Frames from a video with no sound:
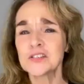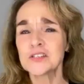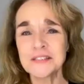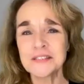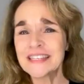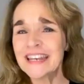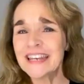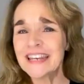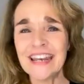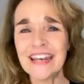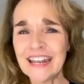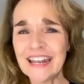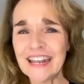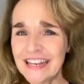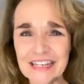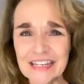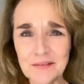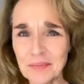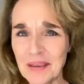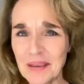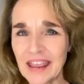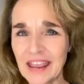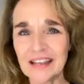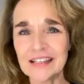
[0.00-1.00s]
also is in an
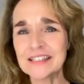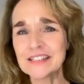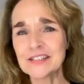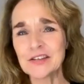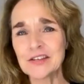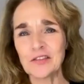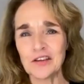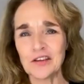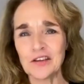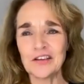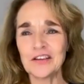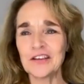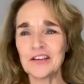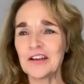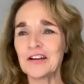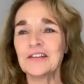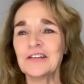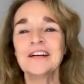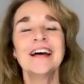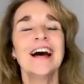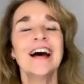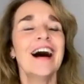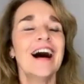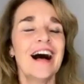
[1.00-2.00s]
indie band. So there you
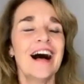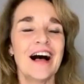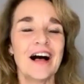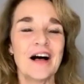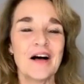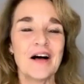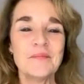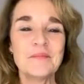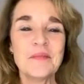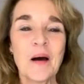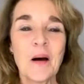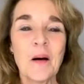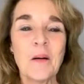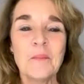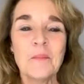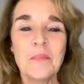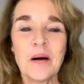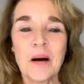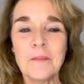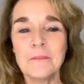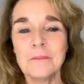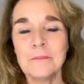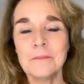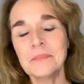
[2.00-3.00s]
go.
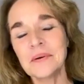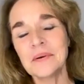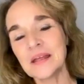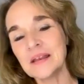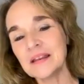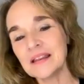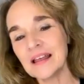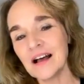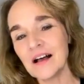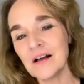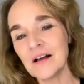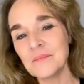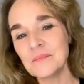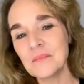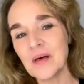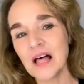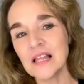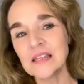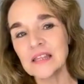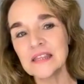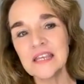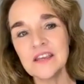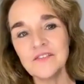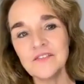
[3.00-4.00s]
But
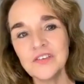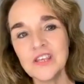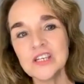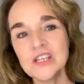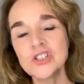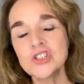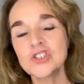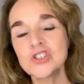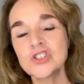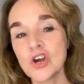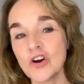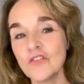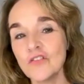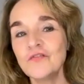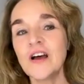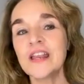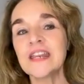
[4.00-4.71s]
Olivia is so